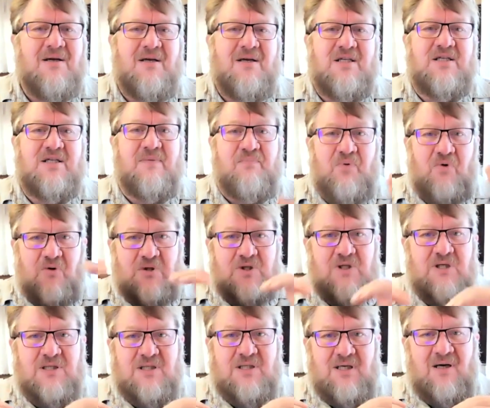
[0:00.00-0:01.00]
it's
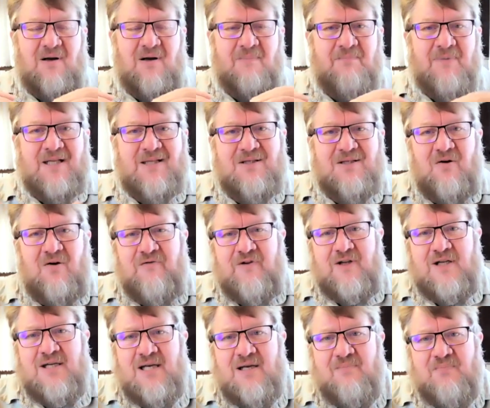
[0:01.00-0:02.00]
important on a bit of a
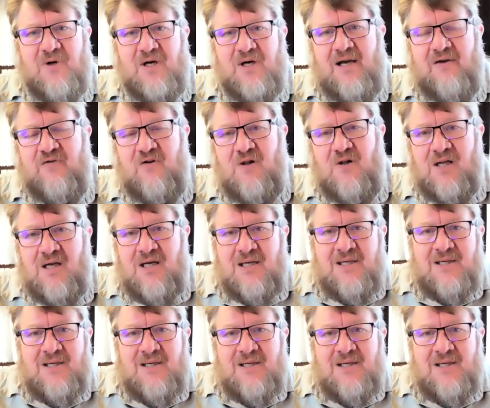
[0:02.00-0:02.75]
deeper level,